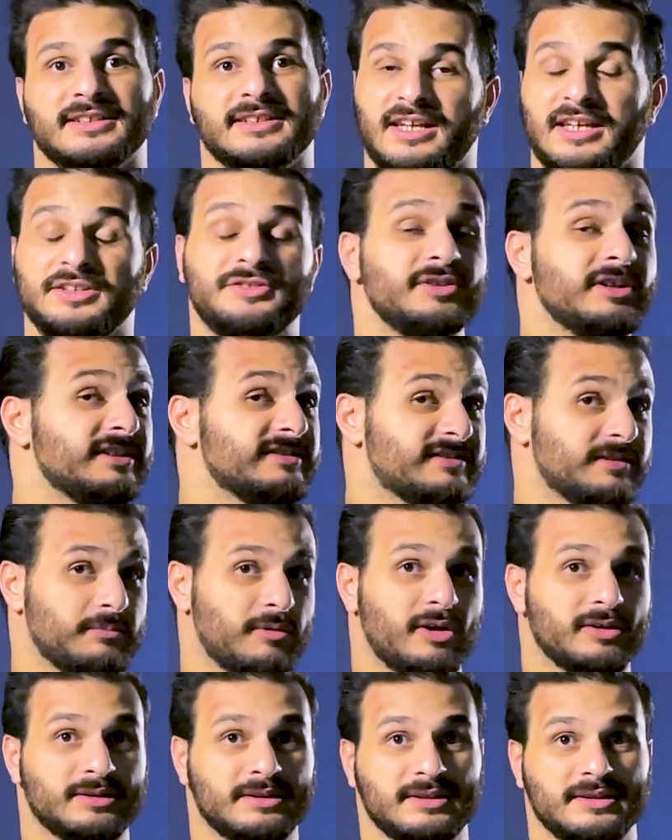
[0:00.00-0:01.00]
He trains a
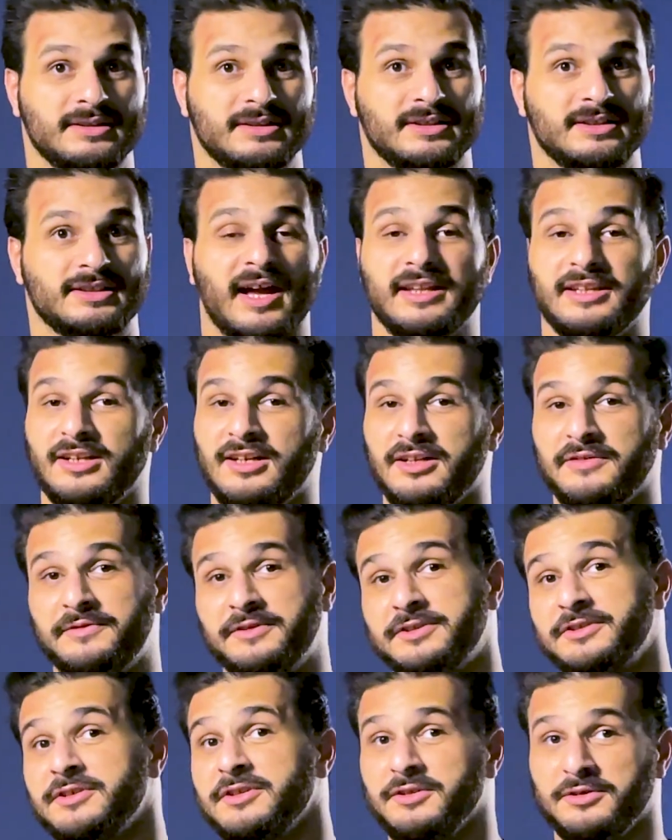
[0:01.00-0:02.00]
model and
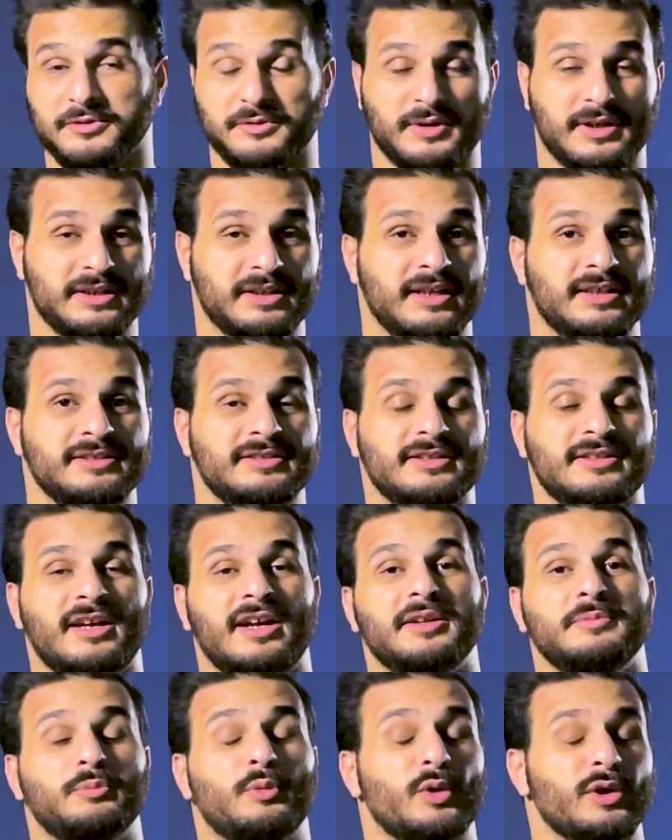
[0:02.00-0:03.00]
delivers to you a
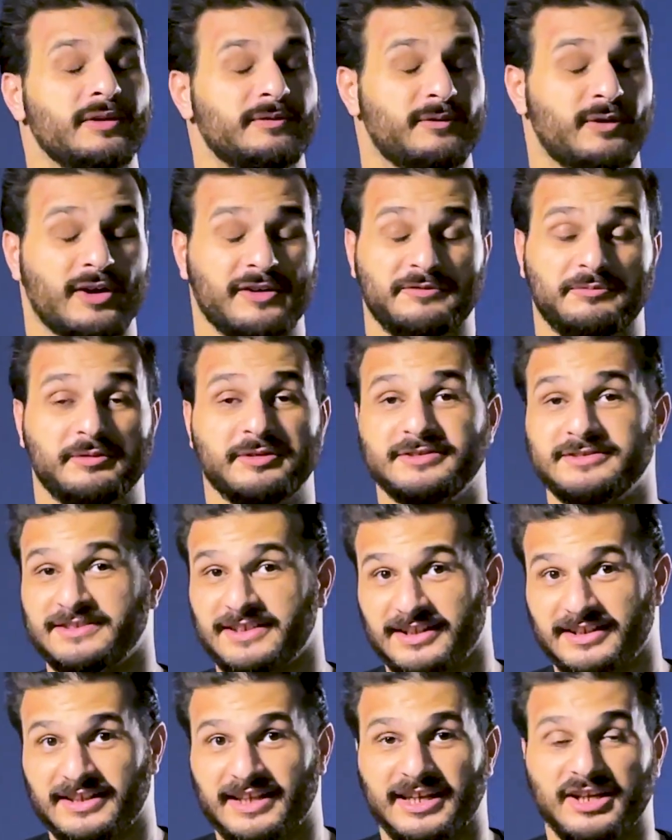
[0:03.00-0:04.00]

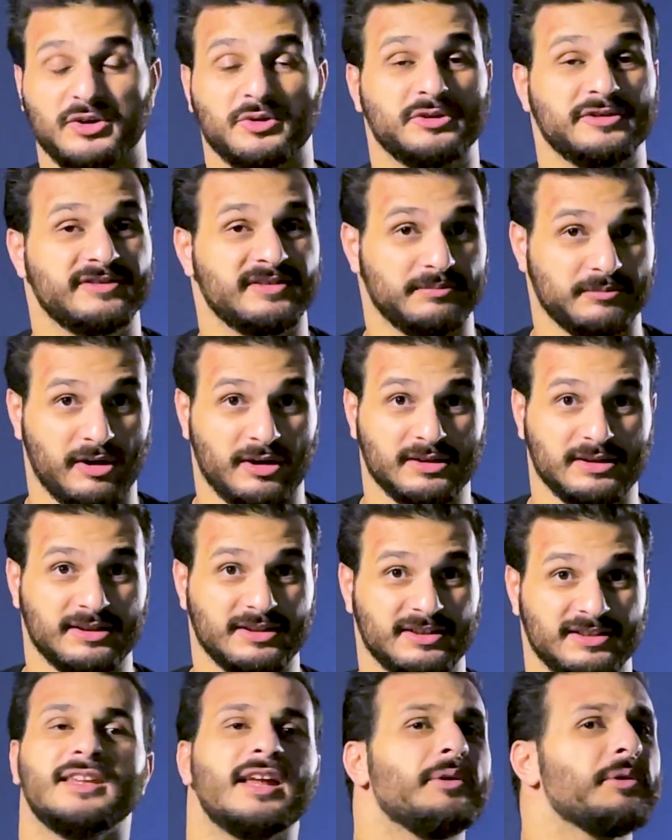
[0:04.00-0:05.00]
99.5% accuracy model.
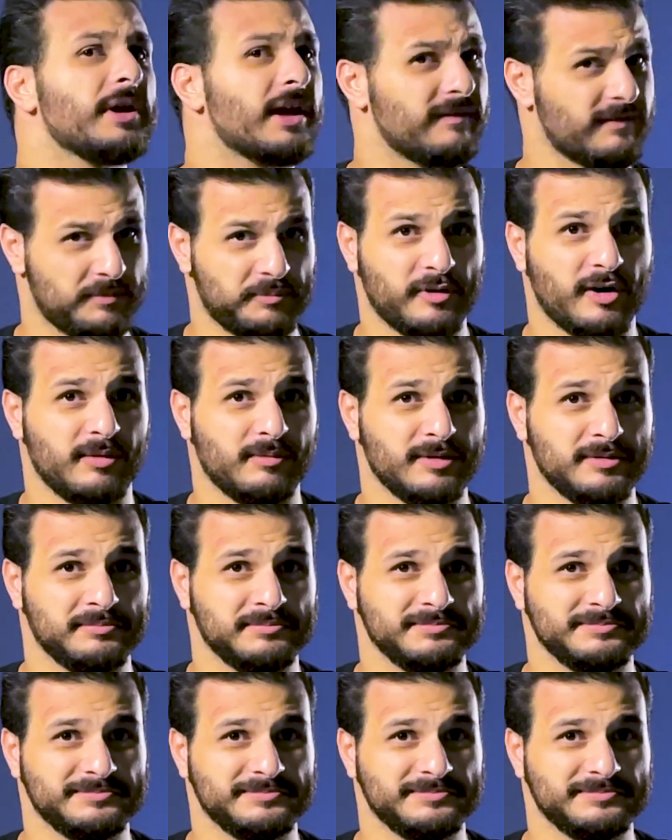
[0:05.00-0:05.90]
Now you have a problem.